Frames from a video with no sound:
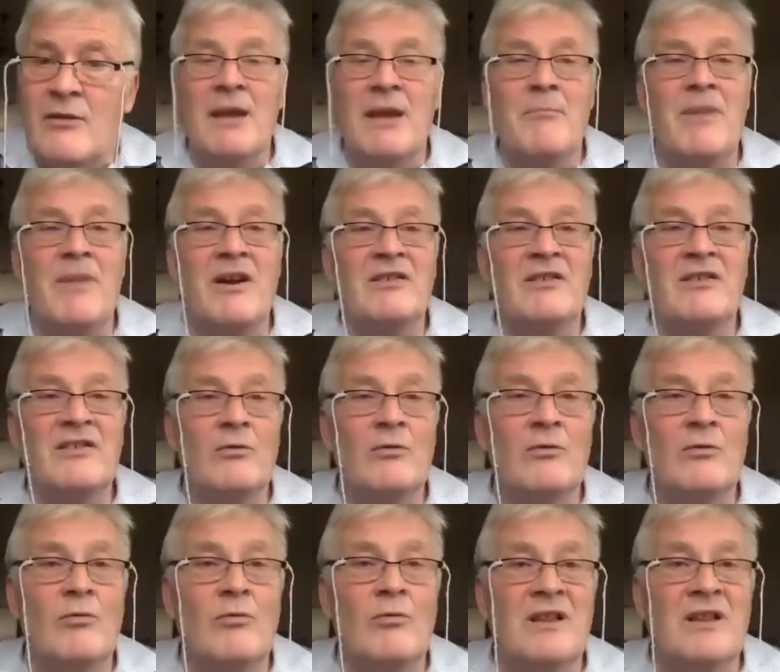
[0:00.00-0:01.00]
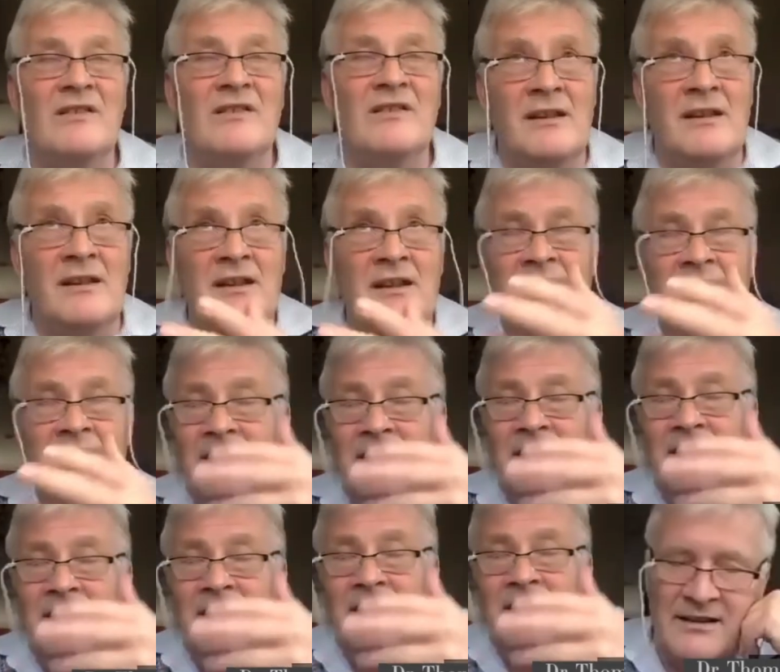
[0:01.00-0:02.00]
William Marslen-Wilson uh,
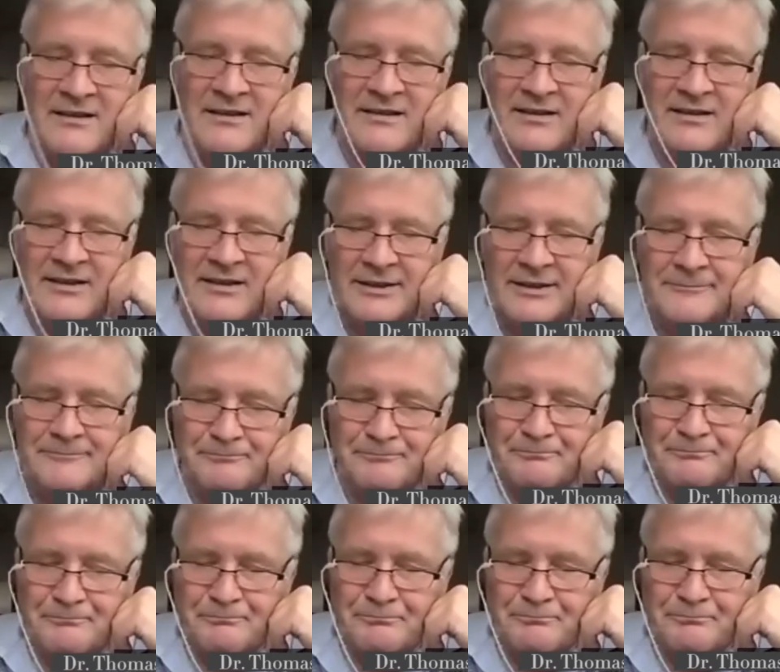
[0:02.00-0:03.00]
and um,